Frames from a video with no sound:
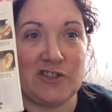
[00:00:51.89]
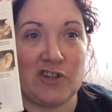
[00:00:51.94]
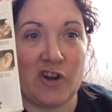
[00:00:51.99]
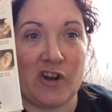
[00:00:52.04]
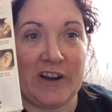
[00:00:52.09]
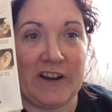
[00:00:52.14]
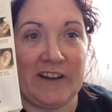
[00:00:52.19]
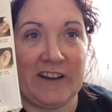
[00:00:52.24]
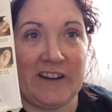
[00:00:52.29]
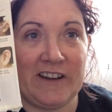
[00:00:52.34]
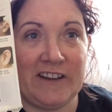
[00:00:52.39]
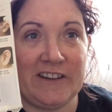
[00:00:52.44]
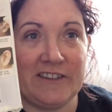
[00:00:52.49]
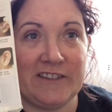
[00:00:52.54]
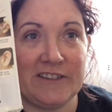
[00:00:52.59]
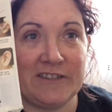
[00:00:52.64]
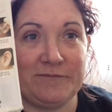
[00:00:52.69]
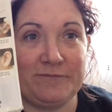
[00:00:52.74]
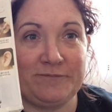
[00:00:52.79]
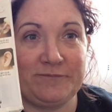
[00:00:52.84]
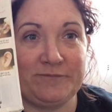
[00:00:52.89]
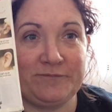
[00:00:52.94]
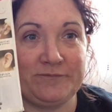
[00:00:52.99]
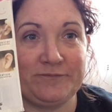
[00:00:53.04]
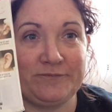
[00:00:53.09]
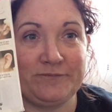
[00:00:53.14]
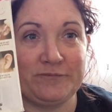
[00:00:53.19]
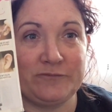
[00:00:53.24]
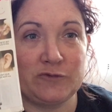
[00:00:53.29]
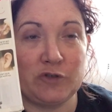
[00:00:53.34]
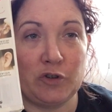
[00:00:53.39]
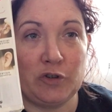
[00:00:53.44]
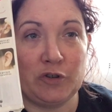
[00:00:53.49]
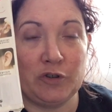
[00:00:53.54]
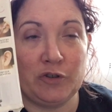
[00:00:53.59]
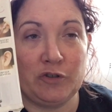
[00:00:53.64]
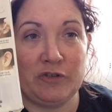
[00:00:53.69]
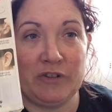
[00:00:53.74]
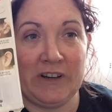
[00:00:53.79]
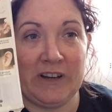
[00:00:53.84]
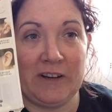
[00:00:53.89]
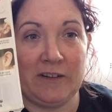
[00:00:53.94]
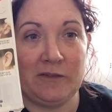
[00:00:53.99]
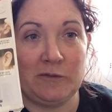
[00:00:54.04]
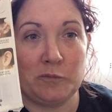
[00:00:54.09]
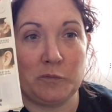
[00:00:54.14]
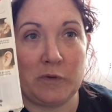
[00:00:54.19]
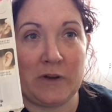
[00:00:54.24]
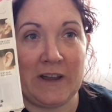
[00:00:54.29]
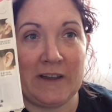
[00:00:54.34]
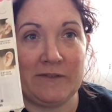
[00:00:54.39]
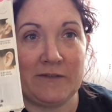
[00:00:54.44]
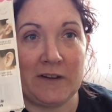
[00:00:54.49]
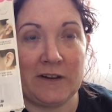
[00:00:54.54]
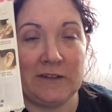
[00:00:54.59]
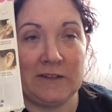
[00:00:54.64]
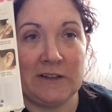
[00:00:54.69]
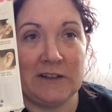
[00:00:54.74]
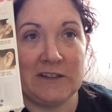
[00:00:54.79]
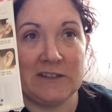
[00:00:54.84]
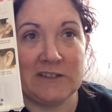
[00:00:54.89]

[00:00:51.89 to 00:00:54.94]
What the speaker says: Chinese or Korean, whatever.